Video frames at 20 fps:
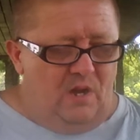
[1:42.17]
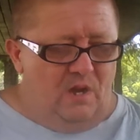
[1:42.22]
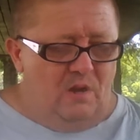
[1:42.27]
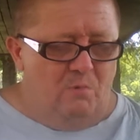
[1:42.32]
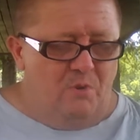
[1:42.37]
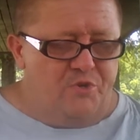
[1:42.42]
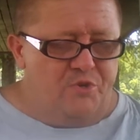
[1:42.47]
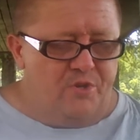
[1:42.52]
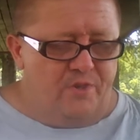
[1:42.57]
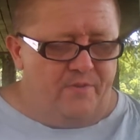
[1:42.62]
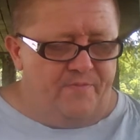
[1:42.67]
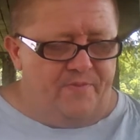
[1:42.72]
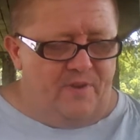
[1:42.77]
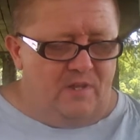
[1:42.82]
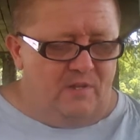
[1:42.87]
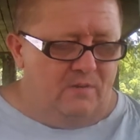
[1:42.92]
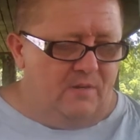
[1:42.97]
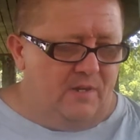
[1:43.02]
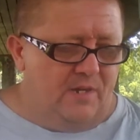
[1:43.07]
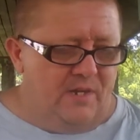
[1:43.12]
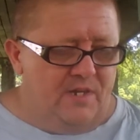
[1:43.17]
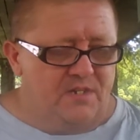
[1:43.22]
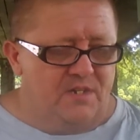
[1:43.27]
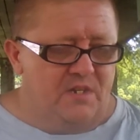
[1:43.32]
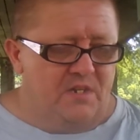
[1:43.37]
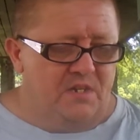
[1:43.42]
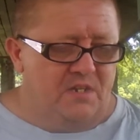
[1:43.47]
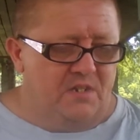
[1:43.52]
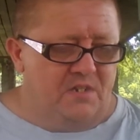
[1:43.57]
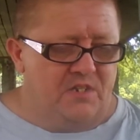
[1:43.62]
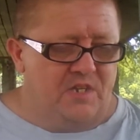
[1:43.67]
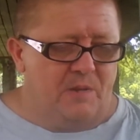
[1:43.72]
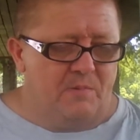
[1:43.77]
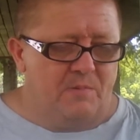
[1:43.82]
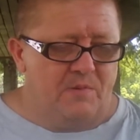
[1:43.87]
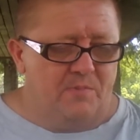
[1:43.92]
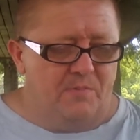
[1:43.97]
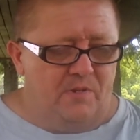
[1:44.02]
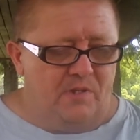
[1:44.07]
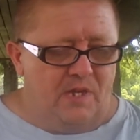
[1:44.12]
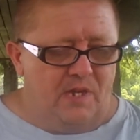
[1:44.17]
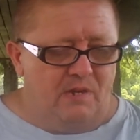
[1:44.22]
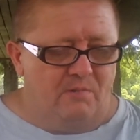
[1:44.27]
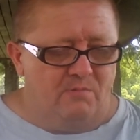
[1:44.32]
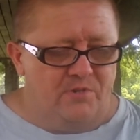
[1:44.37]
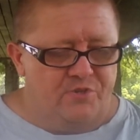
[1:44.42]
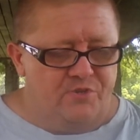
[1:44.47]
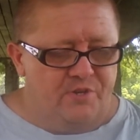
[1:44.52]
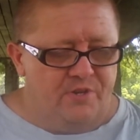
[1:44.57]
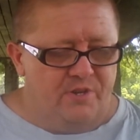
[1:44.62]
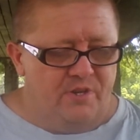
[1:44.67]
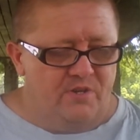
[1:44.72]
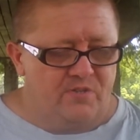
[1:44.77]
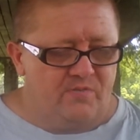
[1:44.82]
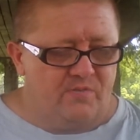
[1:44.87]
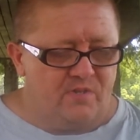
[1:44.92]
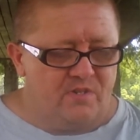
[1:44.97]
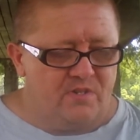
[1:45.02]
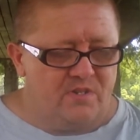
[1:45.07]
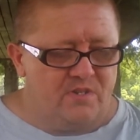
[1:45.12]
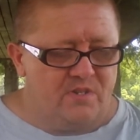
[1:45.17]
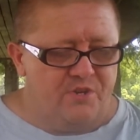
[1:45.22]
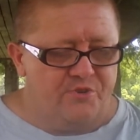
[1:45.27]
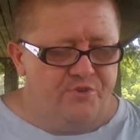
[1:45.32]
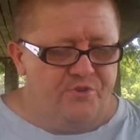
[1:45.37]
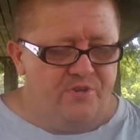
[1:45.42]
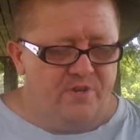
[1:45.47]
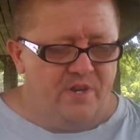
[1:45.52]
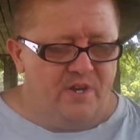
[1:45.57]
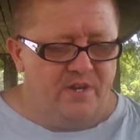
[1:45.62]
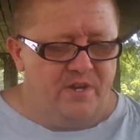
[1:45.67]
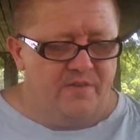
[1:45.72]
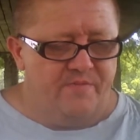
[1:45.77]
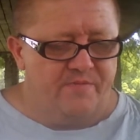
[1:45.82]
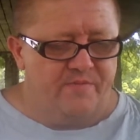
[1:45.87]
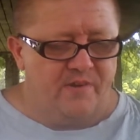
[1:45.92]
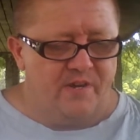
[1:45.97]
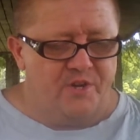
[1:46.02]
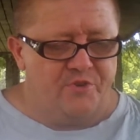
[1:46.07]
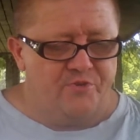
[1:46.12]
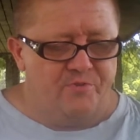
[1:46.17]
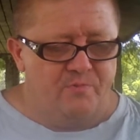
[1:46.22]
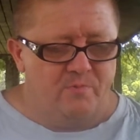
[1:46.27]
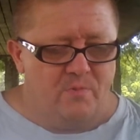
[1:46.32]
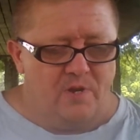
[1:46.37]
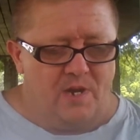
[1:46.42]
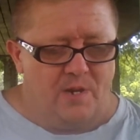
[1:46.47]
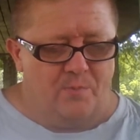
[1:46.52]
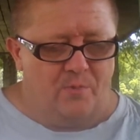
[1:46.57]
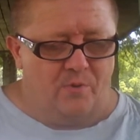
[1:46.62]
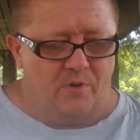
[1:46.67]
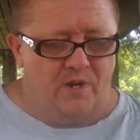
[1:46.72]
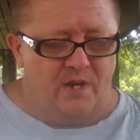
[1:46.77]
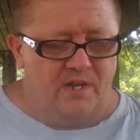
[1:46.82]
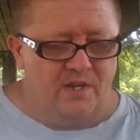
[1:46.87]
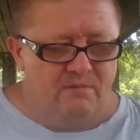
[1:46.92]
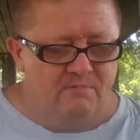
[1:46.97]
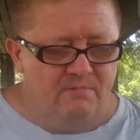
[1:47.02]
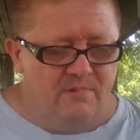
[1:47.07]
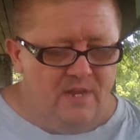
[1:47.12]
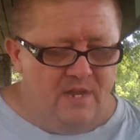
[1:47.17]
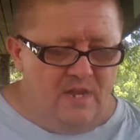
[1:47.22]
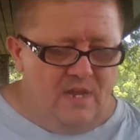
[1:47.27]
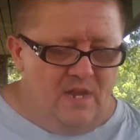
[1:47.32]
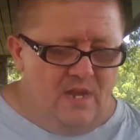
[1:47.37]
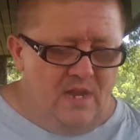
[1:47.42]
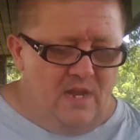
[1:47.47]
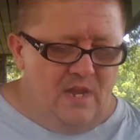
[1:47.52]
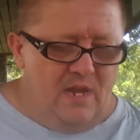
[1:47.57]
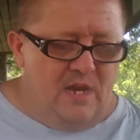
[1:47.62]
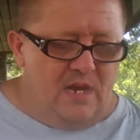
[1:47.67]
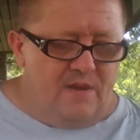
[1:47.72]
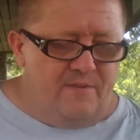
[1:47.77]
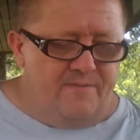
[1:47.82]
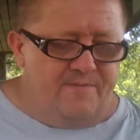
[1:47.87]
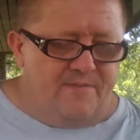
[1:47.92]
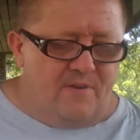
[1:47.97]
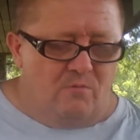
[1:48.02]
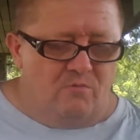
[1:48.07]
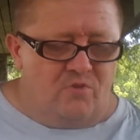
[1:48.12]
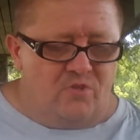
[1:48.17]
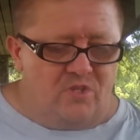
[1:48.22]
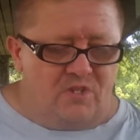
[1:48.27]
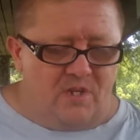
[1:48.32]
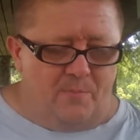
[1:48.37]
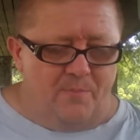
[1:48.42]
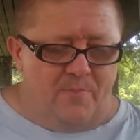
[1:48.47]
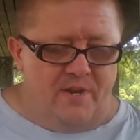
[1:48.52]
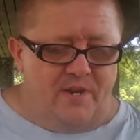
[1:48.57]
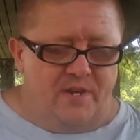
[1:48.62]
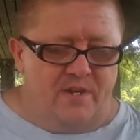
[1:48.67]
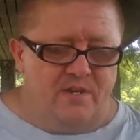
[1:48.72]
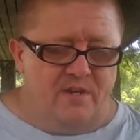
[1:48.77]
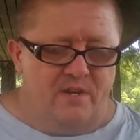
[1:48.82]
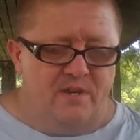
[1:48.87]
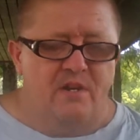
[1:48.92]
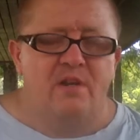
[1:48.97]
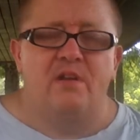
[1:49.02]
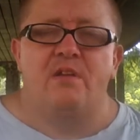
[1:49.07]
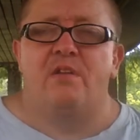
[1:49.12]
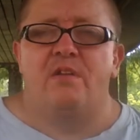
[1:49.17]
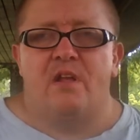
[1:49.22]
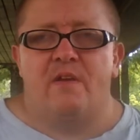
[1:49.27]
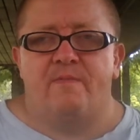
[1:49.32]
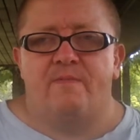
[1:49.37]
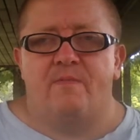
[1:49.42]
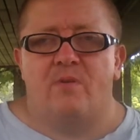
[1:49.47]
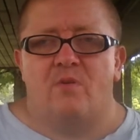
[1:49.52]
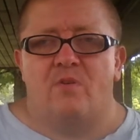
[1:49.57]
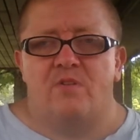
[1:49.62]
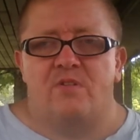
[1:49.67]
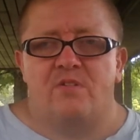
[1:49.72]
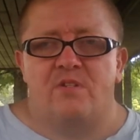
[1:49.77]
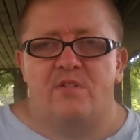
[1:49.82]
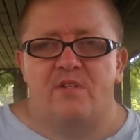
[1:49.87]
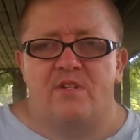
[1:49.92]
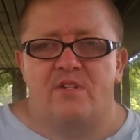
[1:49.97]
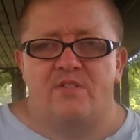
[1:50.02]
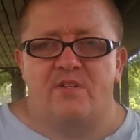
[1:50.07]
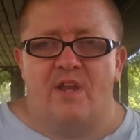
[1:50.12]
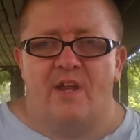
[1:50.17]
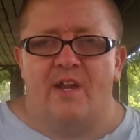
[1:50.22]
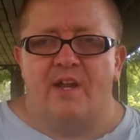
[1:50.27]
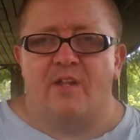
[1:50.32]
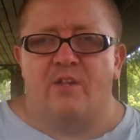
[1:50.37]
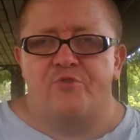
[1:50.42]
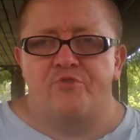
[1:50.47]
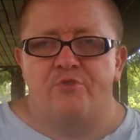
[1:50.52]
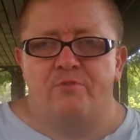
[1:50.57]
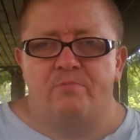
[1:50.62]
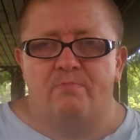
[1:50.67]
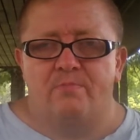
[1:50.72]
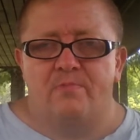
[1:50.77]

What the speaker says: Which of the following is an acceptable language to use for a station identification when operating in a phone subband? And that, of course, is English.